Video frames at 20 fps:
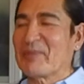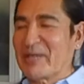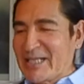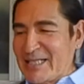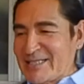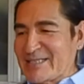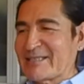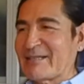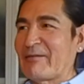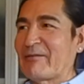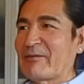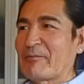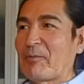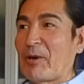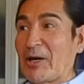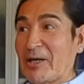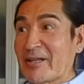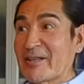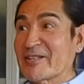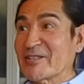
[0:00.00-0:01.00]
because
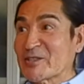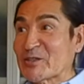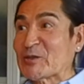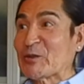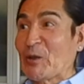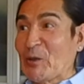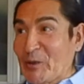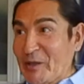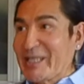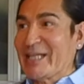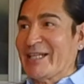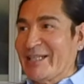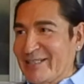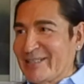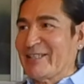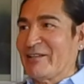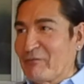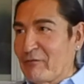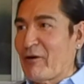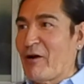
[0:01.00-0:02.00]
part of their story
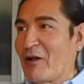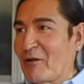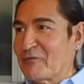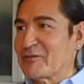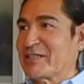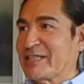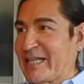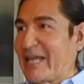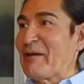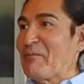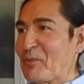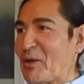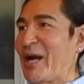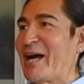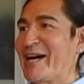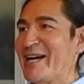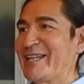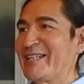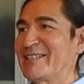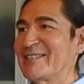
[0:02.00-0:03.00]
involved Gay
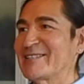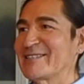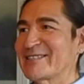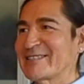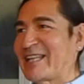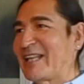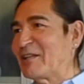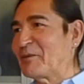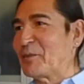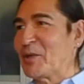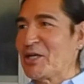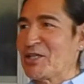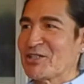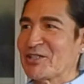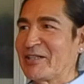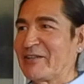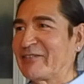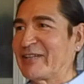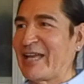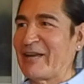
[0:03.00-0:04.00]
Pride,
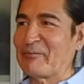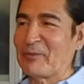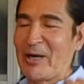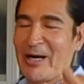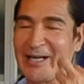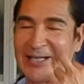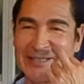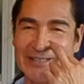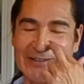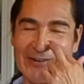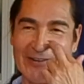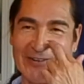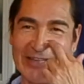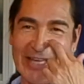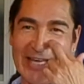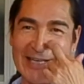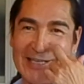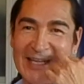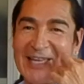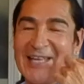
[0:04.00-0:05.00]
celebration of Gay Pride and all
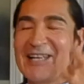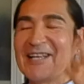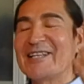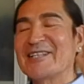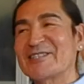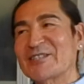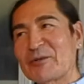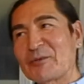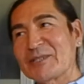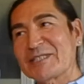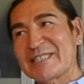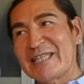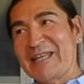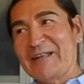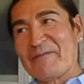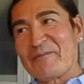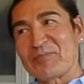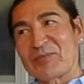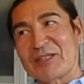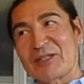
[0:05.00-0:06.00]
that. So we'll
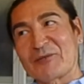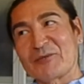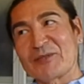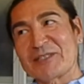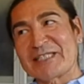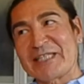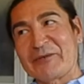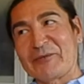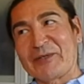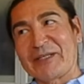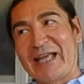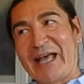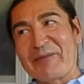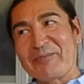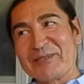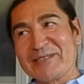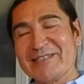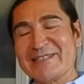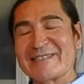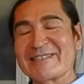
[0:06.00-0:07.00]
see. We'll see what
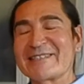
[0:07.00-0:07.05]
happens.